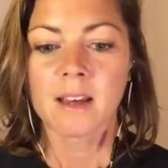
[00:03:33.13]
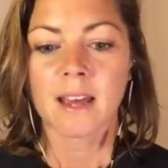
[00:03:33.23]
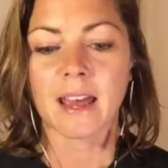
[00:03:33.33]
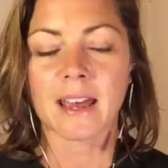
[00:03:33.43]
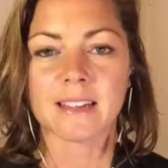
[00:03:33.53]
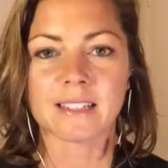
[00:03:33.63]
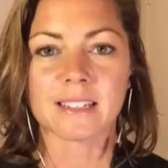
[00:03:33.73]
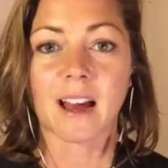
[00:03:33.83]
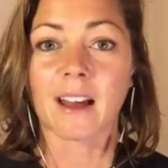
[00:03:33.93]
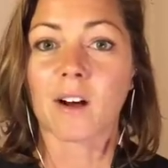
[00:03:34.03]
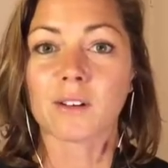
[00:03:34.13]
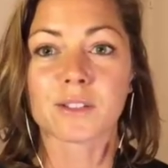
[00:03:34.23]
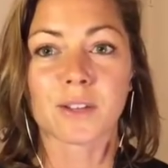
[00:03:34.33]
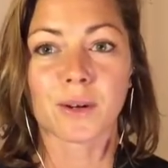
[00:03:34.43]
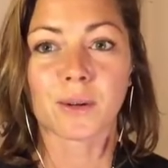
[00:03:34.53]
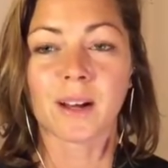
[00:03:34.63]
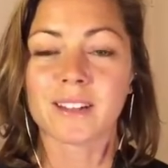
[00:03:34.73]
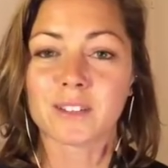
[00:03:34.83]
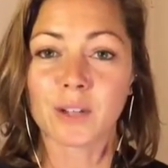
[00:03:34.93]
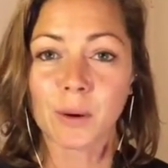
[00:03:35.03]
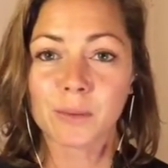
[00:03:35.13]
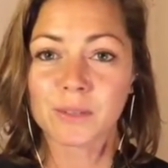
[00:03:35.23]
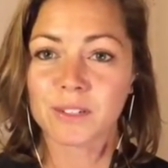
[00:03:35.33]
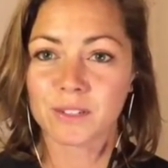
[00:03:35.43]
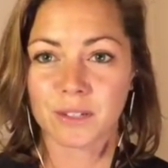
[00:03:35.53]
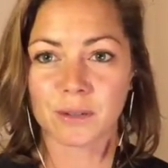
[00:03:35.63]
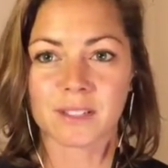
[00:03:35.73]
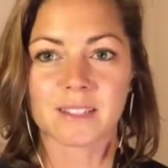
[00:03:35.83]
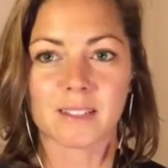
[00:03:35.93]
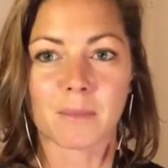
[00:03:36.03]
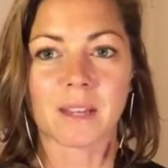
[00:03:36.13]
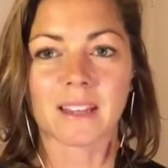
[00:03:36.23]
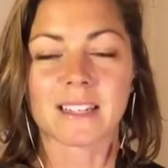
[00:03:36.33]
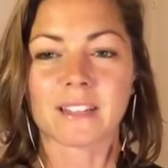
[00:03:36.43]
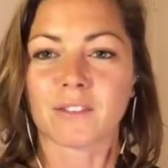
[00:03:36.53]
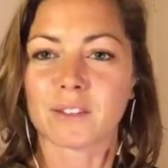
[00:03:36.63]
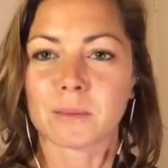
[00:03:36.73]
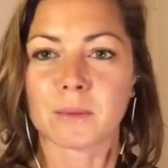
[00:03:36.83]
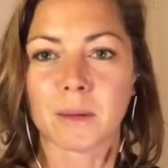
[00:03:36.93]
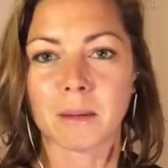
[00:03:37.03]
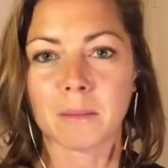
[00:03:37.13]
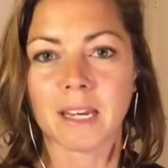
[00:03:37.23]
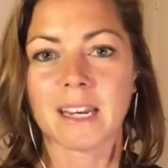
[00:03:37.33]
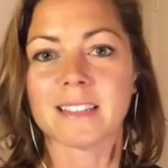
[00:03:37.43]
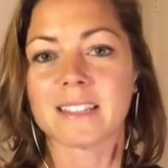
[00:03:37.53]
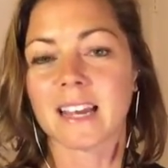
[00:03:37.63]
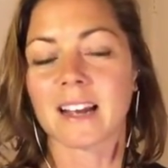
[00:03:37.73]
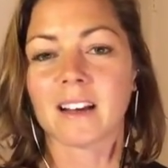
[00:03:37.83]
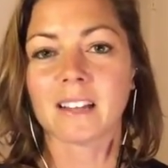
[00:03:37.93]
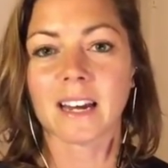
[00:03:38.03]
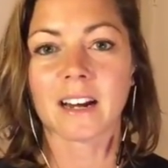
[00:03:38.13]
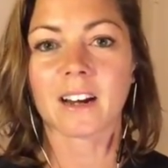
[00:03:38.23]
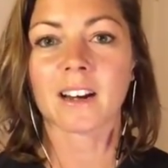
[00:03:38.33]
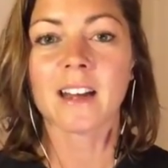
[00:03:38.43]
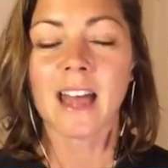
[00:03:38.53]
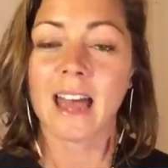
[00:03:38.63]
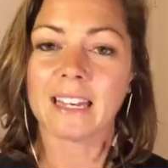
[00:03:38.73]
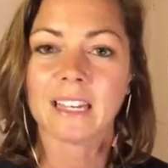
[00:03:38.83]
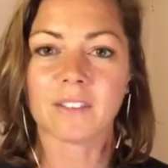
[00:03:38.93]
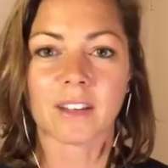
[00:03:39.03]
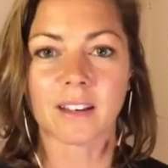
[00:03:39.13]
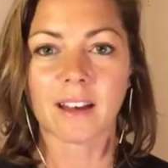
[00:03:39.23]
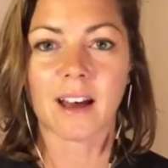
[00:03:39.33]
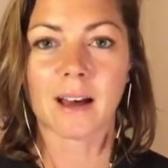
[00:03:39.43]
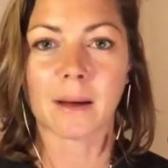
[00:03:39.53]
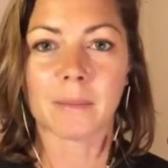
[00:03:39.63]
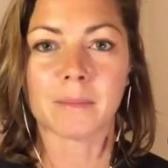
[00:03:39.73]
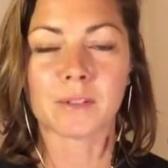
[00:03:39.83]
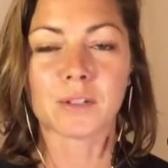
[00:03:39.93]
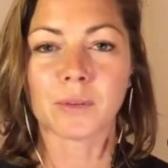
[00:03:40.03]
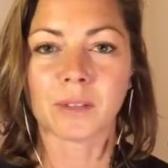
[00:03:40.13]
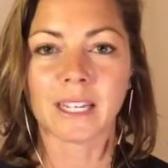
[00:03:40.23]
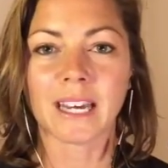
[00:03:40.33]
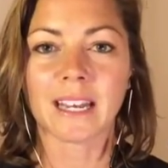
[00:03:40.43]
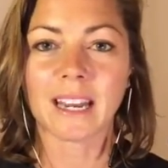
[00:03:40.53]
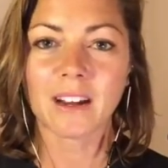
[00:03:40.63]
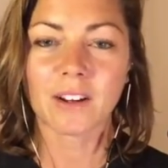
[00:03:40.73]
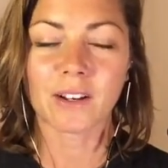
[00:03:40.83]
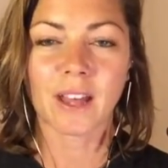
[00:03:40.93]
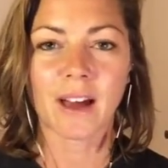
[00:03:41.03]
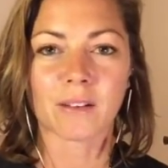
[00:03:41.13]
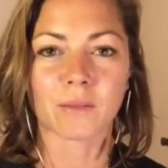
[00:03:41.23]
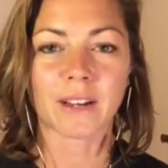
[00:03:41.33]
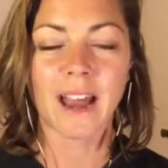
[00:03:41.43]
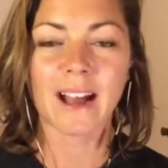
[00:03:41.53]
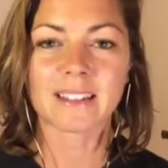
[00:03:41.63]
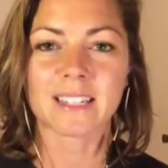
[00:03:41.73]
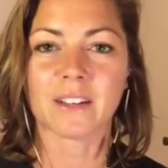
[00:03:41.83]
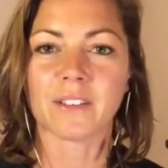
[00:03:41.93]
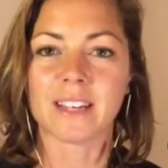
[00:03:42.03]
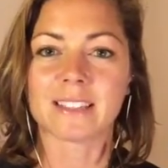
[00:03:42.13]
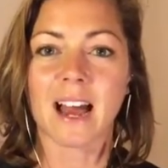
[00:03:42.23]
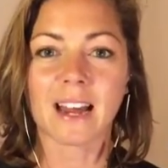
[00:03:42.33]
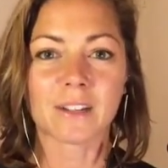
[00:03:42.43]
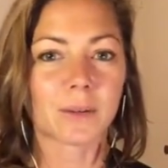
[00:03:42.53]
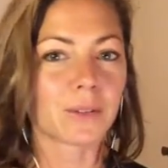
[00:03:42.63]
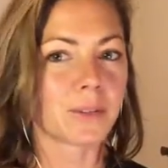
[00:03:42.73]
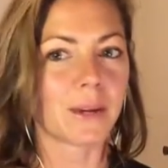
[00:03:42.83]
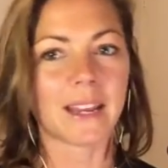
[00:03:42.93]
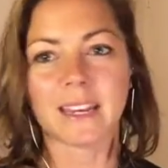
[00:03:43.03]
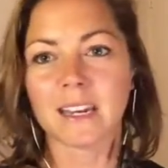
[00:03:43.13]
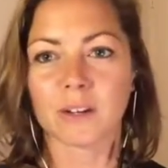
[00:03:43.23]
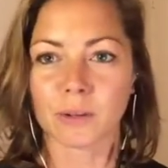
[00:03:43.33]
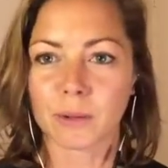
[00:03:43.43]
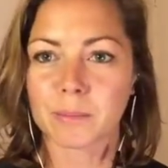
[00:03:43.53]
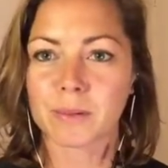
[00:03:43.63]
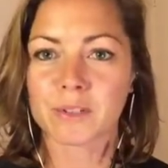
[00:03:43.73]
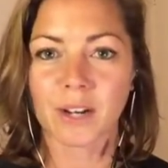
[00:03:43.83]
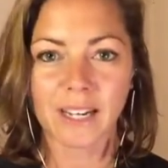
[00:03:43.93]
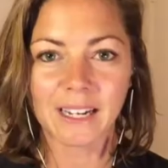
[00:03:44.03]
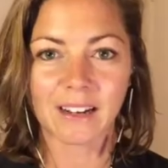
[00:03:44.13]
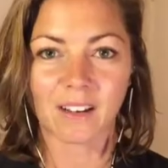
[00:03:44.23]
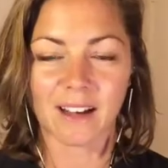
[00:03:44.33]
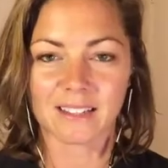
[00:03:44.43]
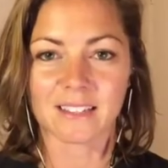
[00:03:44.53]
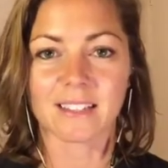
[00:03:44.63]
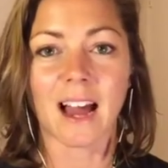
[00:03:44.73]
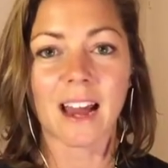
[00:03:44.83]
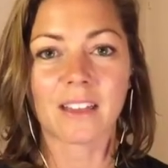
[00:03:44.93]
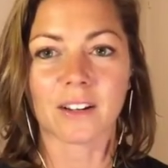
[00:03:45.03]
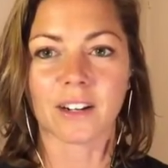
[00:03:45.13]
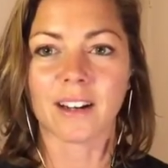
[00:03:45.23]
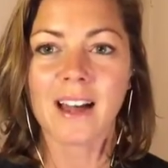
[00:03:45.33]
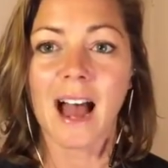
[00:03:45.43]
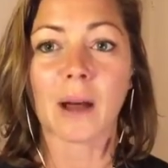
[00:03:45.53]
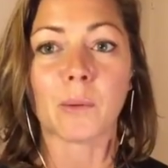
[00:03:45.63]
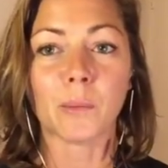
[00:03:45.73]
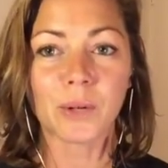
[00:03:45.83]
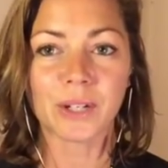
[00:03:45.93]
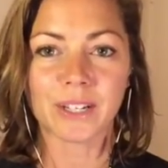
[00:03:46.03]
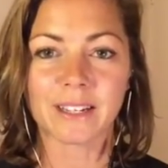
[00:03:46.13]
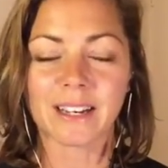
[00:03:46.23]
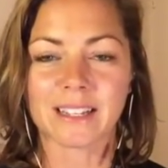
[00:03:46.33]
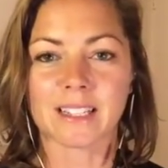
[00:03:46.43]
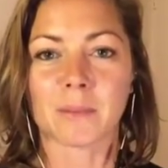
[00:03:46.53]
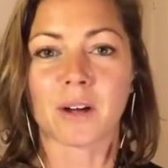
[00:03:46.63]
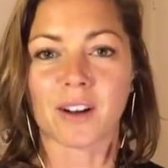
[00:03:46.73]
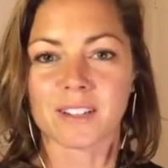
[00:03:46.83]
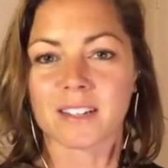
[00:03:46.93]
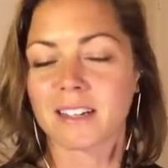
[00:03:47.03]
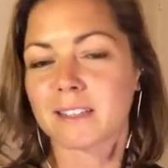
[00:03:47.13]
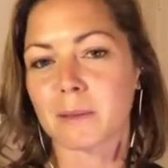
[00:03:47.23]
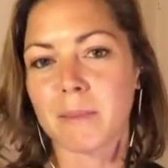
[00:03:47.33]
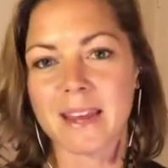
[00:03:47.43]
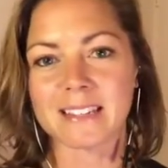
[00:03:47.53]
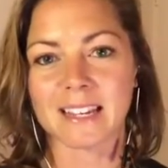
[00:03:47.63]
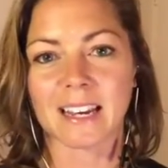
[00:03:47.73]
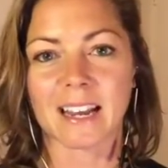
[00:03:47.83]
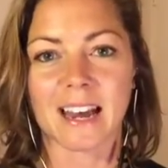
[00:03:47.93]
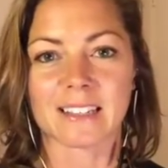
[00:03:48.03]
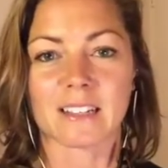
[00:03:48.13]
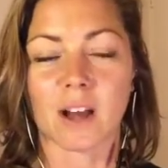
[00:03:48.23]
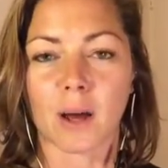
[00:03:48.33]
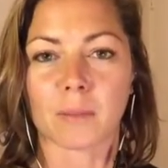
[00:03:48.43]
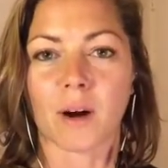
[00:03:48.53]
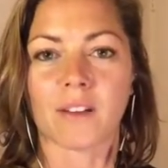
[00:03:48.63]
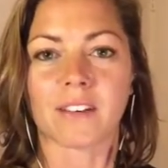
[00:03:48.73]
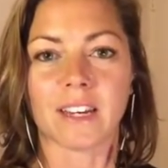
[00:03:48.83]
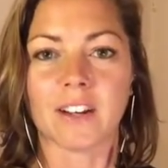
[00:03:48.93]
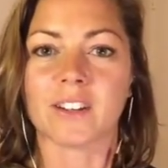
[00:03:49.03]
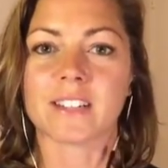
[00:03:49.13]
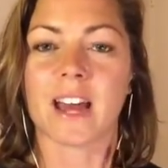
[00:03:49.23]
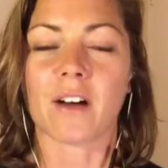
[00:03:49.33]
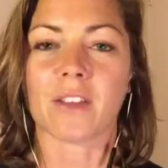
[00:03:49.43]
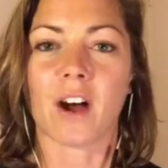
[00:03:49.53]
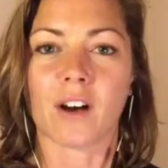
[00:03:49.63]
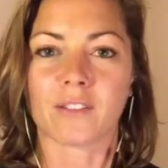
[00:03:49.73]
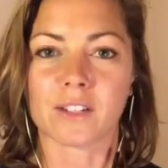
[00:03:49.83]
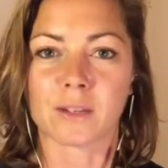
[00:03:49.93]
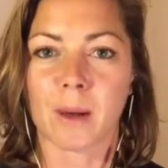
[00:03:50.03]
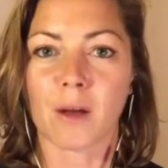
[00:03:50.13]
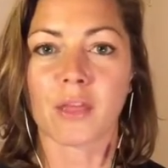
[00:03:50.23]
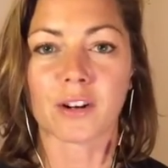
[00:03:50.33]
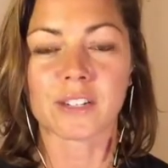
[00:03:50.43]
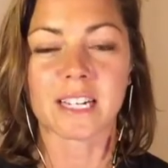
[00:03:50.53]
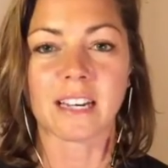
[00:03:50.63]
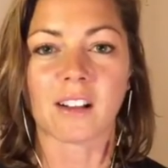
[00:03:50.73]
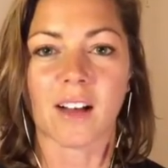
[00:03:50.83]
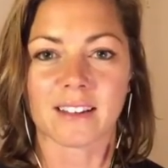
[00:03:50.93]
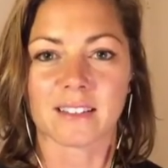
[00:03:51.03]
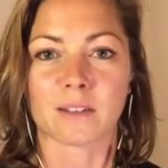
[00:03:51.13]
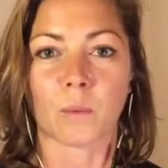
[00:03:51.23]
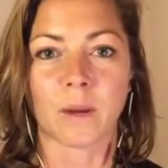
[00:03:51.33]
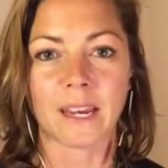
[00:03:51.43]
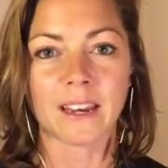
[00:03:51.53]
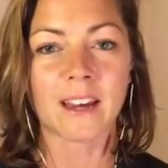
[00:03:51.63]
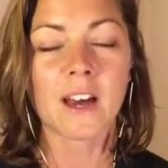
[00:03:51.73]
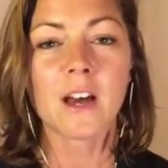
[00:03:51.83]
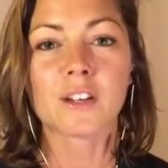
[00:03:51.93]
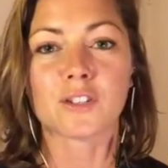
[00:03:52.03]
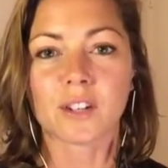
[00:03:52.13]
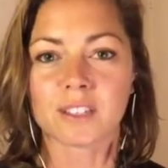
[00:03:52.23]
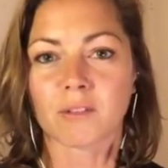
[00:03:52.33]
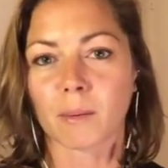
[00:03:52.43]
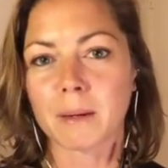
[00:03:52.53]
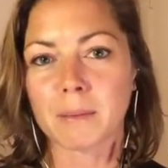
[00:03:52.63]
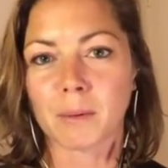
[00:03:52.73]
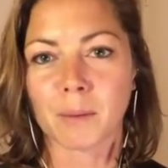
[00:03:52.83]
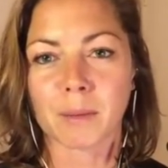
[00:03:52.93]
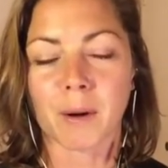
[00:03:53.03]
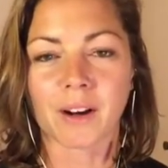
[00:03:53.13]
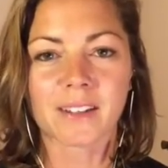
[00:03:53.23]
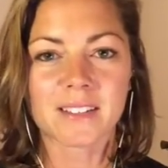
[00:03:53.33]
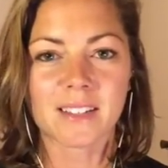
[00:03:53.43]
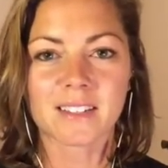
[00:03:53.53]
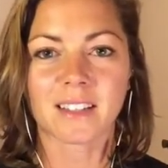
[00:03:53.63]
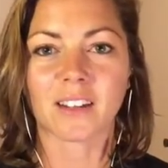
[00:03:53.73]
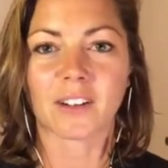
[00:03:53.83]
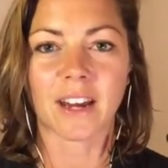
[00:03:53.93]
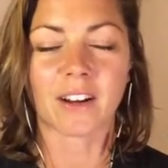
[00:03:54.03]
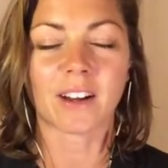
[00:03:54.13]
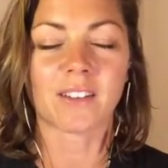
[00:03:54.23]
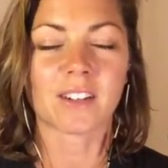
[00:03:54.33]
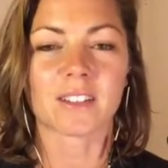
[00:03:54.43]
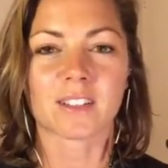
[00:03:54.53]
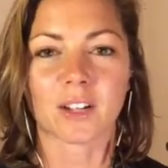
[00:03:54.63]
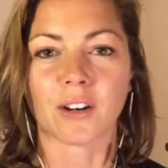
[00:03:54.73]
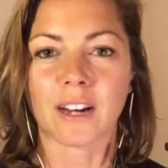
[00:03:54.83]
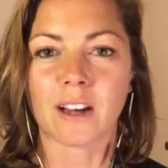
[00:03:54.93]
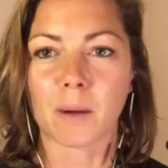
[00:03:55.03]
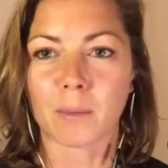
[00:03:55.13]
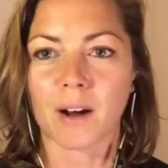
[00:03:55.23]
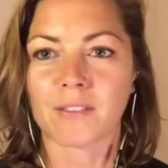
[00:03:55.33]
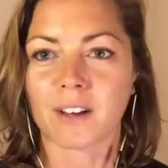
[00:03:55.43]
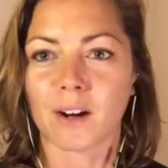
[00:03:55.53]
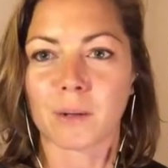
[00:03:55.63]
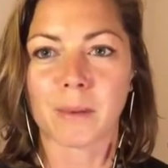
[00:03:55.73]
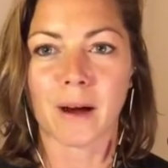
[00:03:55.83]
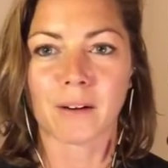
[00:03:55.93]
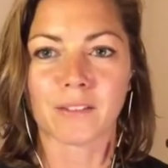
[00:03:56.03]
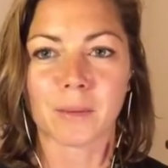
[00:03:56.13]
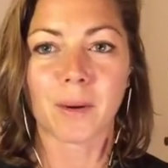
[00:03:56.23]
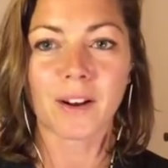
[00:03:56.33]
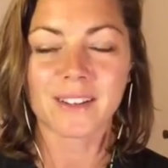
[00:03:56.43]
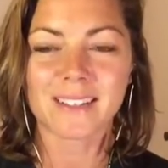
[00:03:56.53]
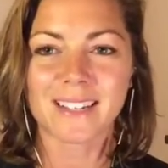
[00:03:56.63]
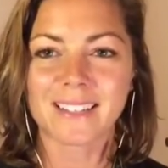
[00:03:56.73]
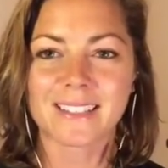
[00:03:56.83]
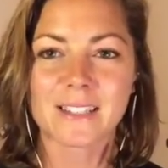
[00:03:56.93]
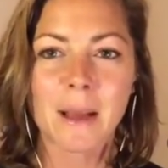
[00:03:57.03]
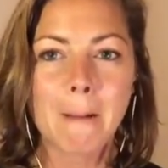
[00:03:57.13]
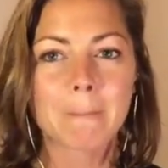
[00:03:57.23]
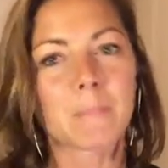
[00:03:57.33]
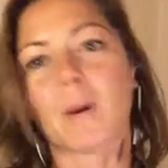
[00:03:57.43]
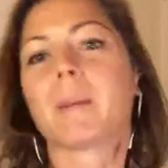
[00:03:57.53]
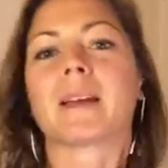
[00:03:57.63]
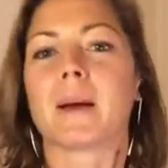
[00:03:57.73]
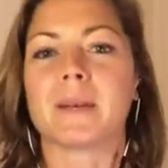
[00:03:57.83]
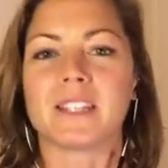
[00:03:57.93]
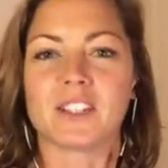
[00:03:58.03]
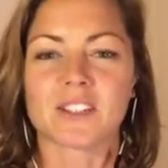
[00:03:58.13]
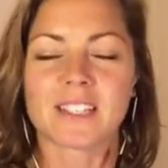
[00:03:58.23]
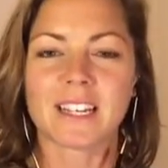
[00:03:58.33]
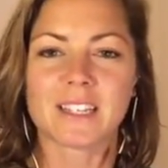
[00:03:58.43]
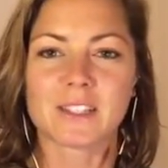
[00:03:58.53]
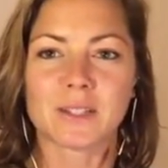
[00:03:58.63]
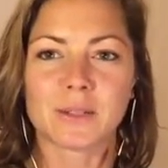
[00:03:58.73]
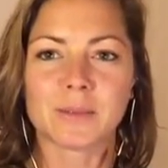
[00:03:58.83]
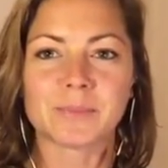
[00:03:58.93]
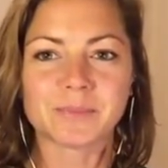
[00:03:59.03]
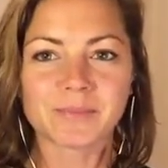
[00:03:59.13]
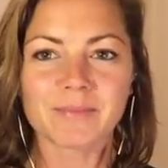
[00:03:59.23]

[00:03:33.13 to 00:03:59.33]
And I also don't do, this is something that differs between me and say Claire and even Julie and Aaron at Reactive, is I don't do any group training classes either. I would, except Austin is amazing and has a nonprofit here in town that offers about 13 classes a week just for people with Parkinson's and their caregivers. It's a great nonprofit called Power for Parkinson's, probably coming to your city soon.